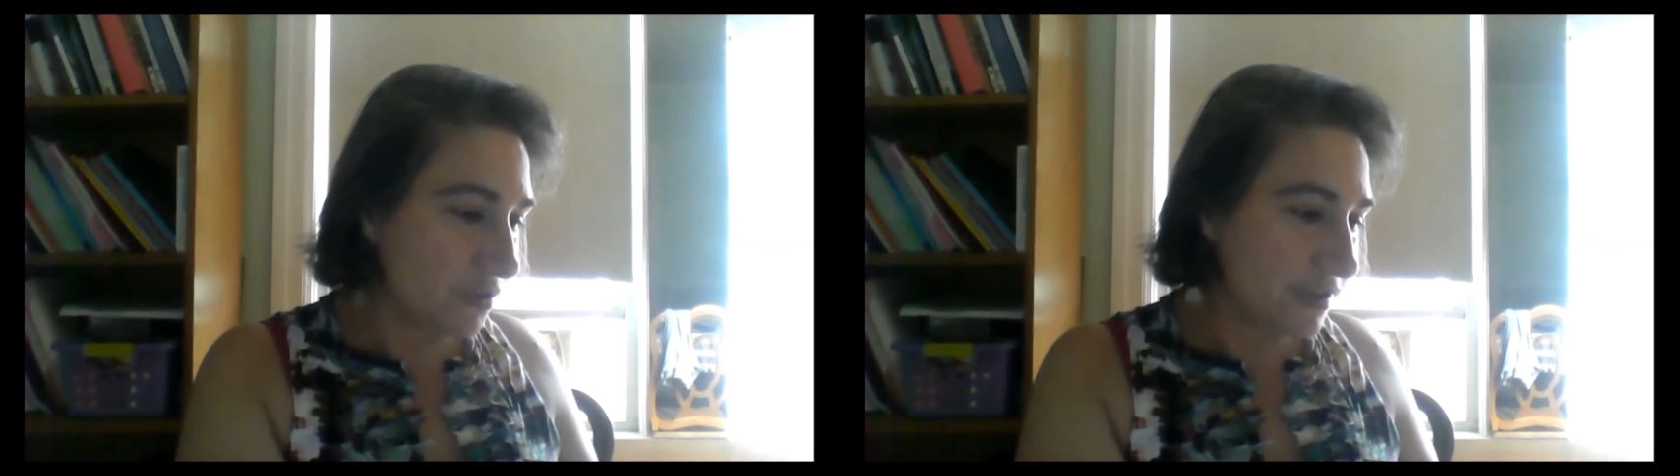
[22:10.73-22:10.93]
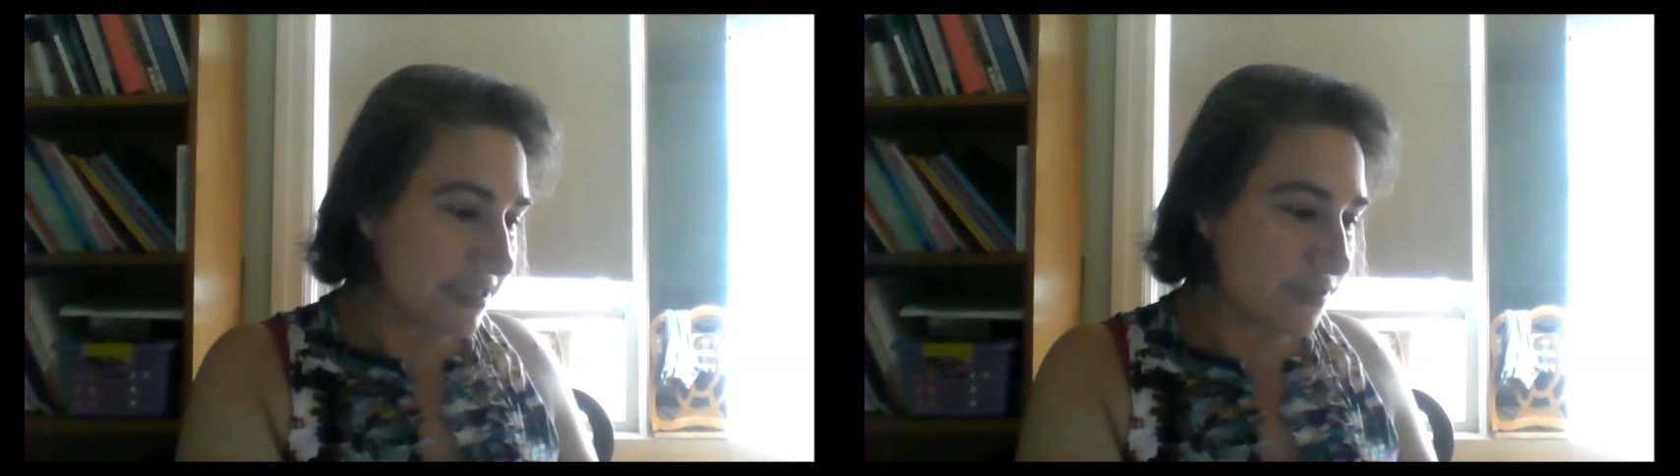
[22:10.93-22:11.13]

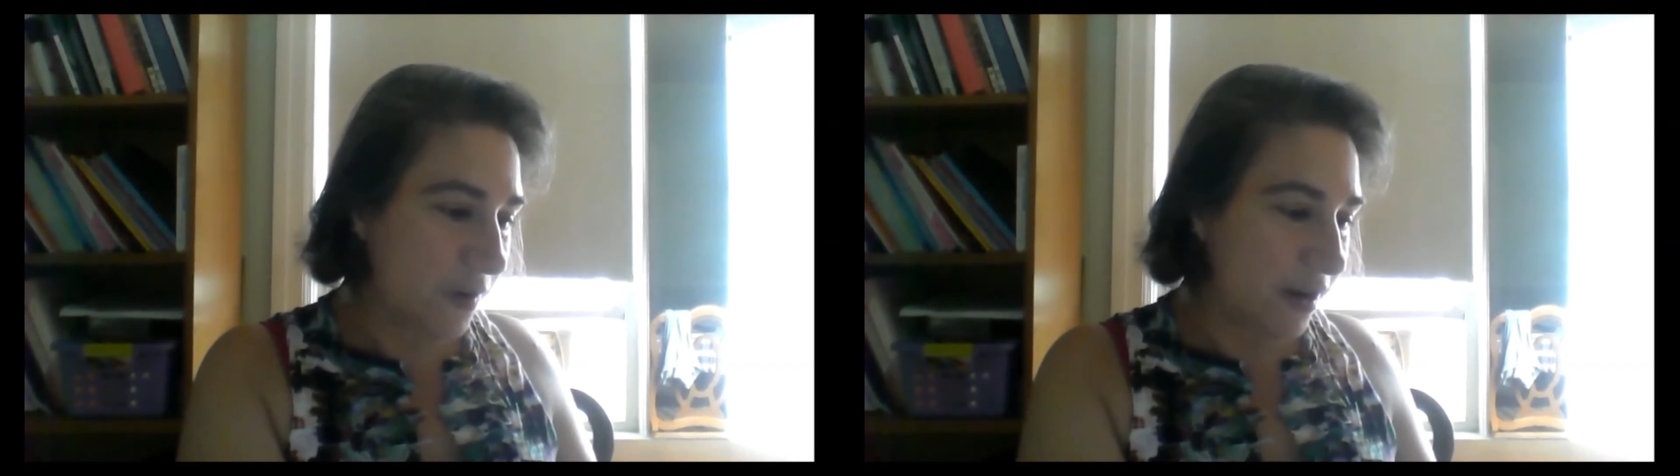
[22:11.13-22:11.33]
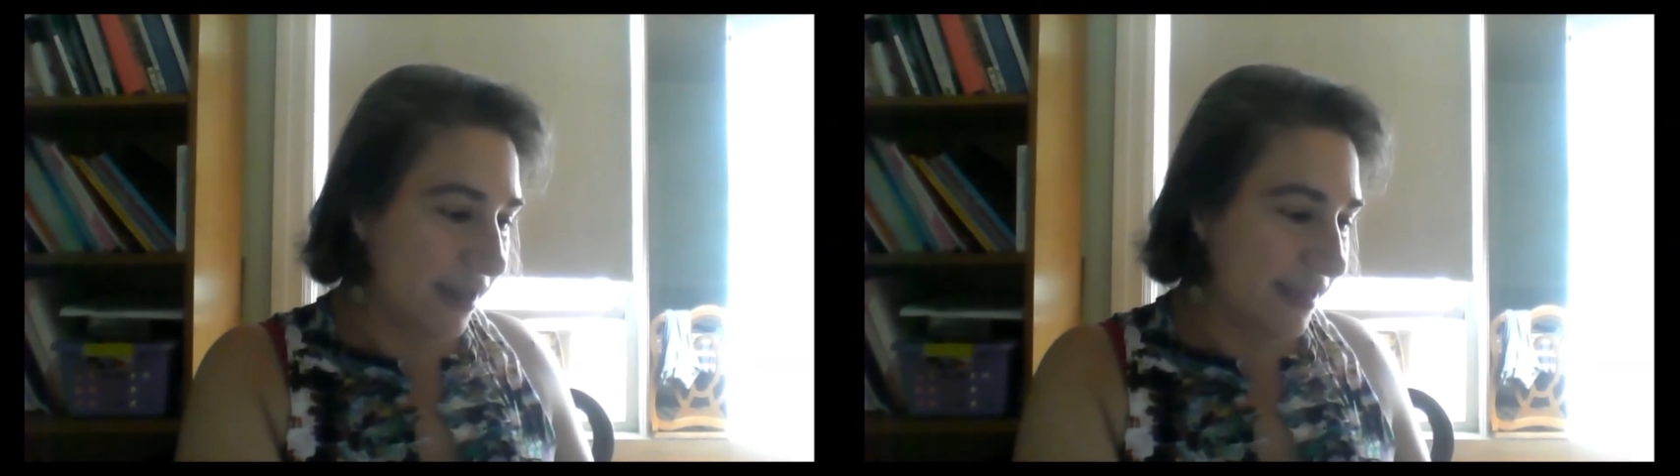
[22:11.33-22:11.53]
this is
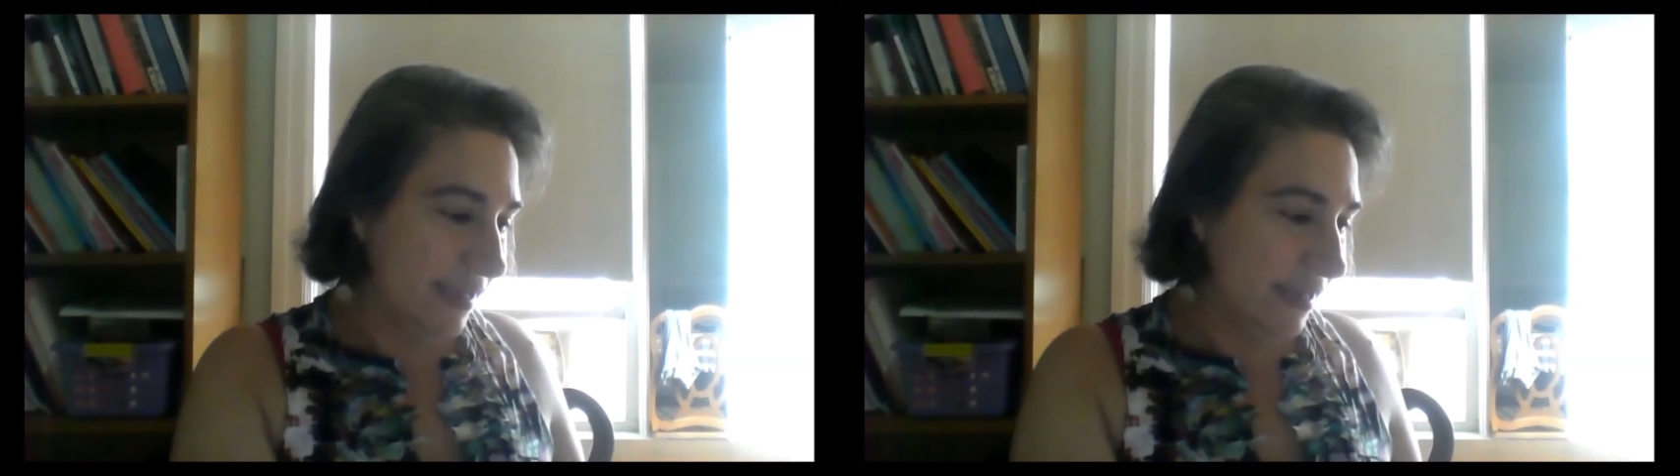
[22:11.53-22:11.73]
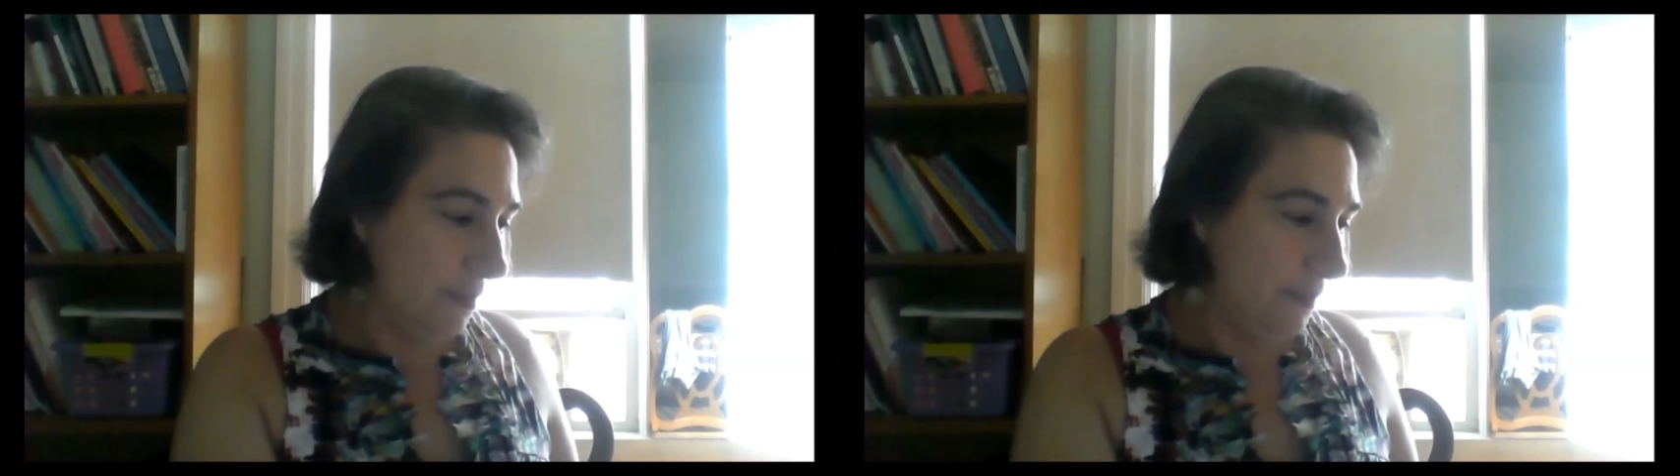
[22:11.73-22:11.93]
what I
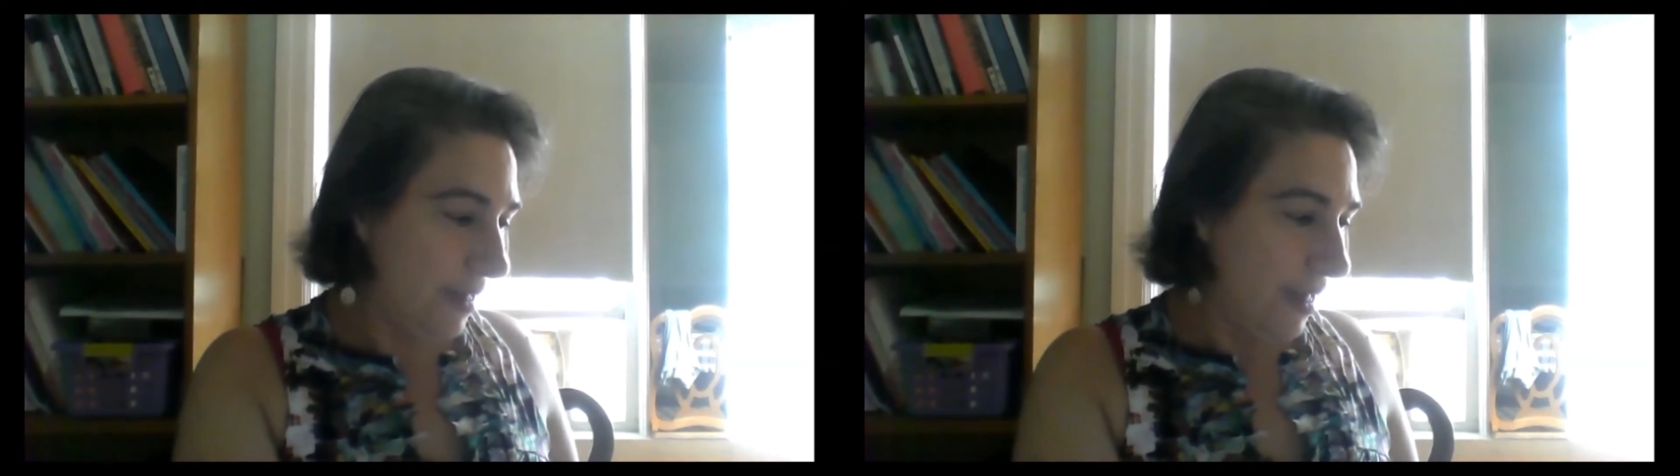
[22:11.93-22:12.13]
keep,